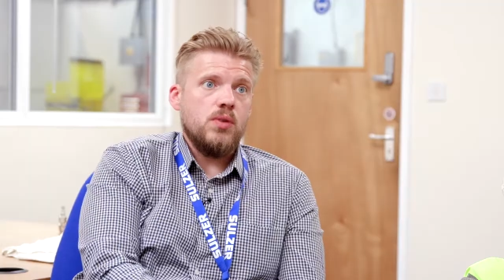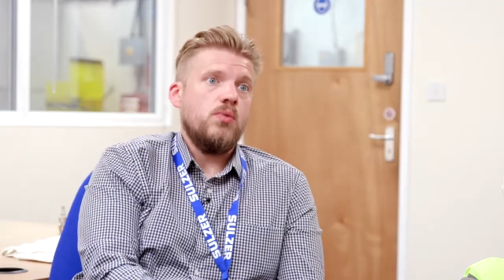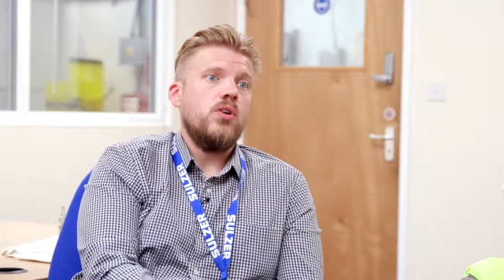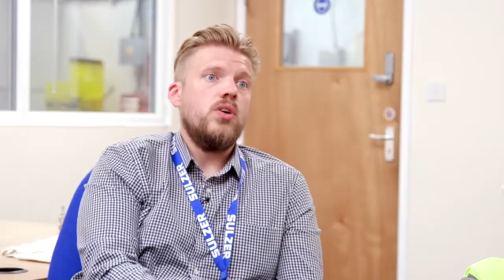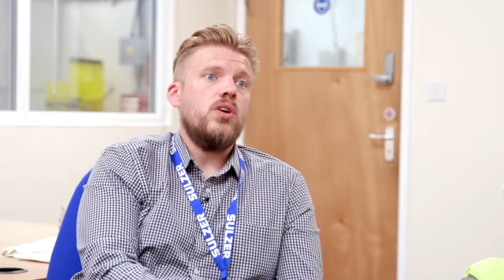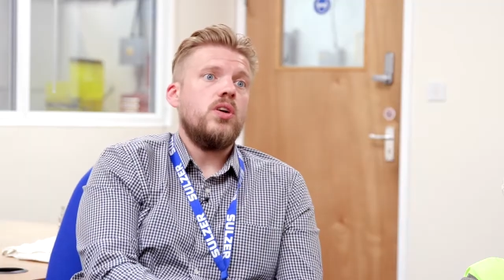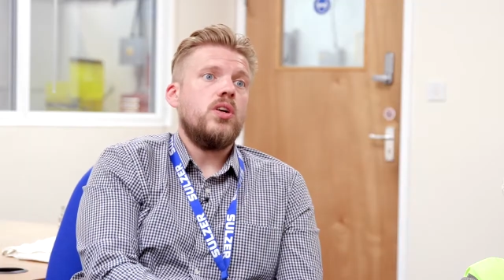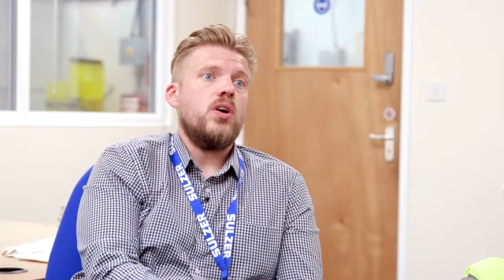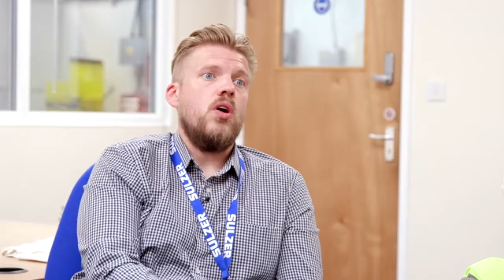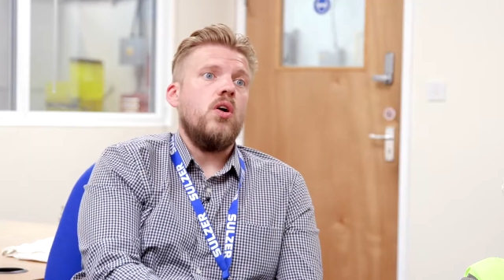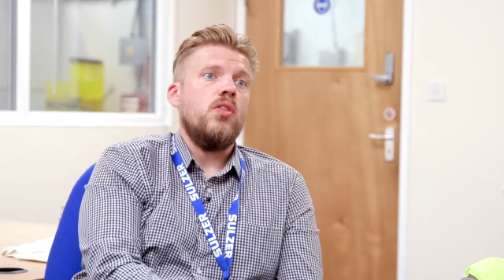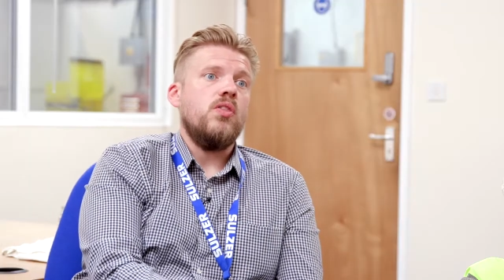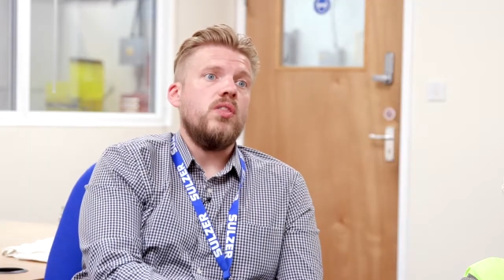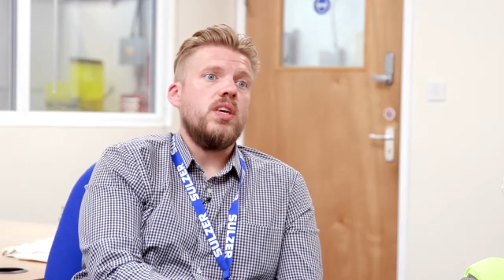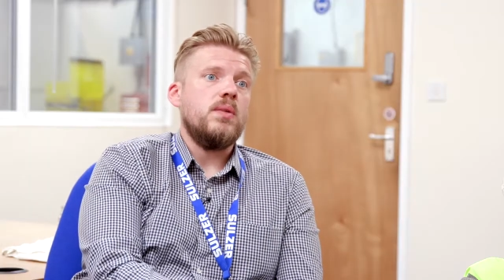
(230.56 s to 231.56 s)
work
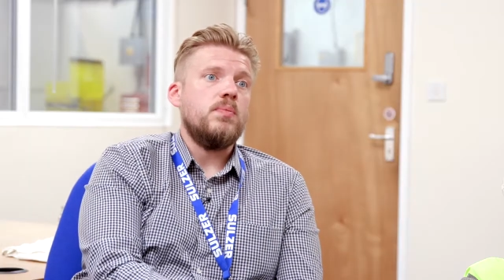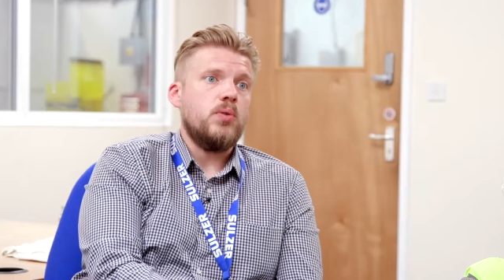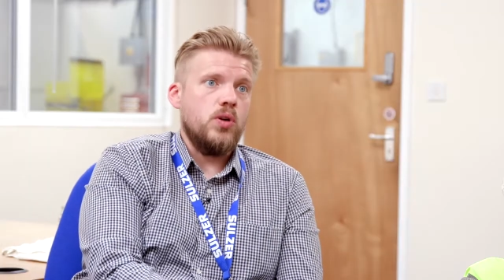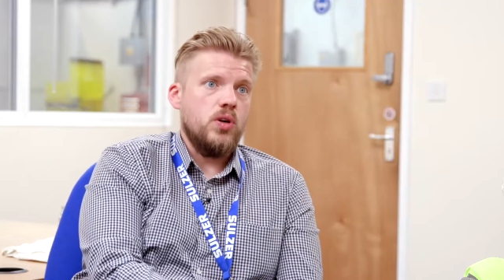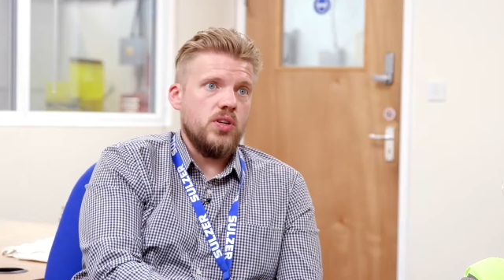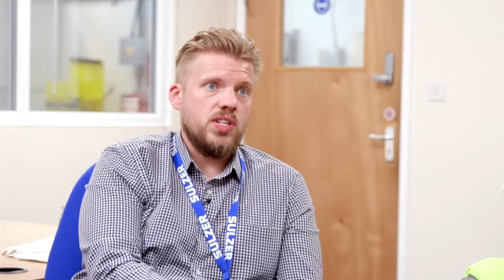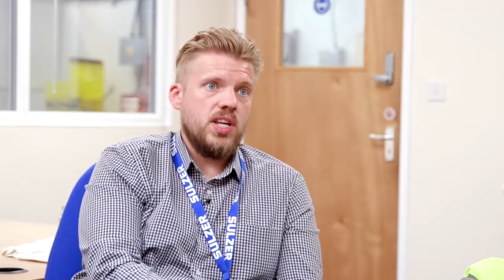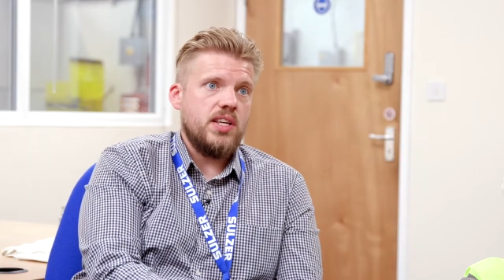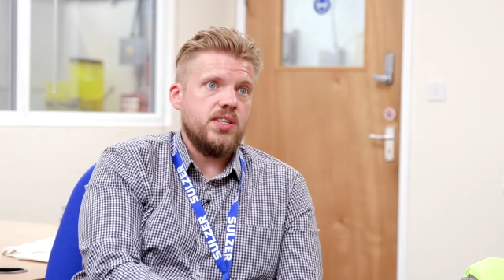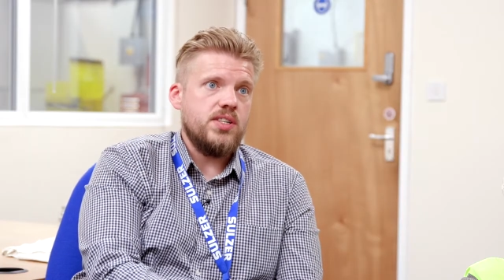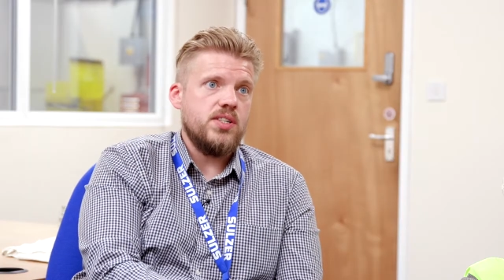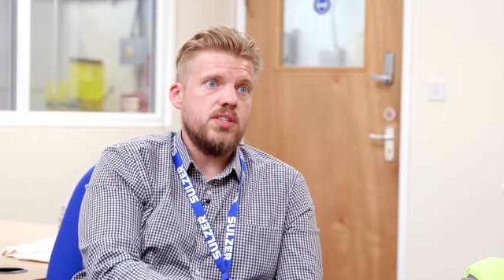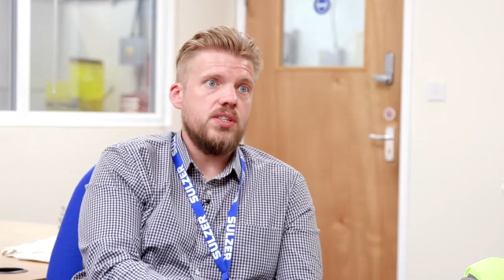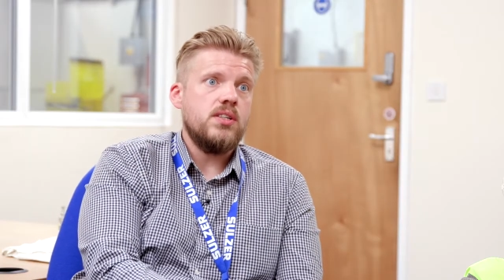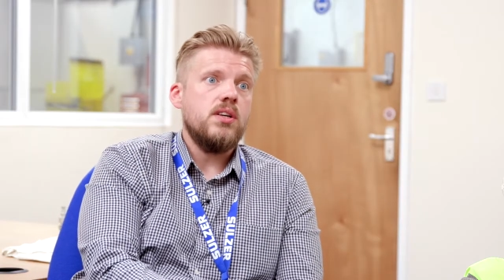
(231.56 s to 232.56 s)
on the
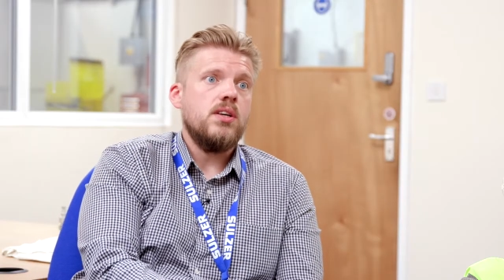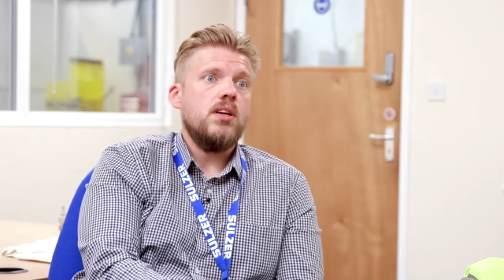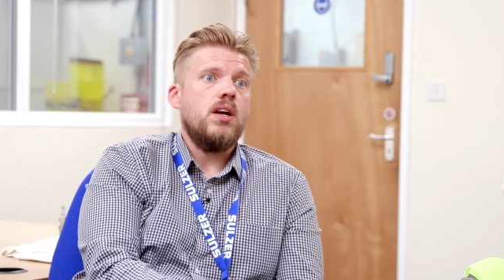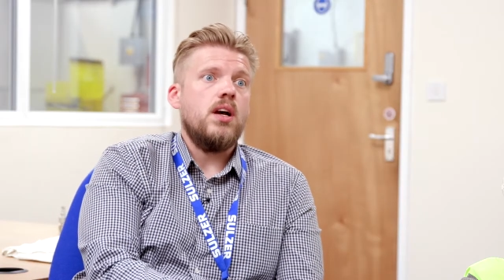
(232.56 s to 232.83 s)
processes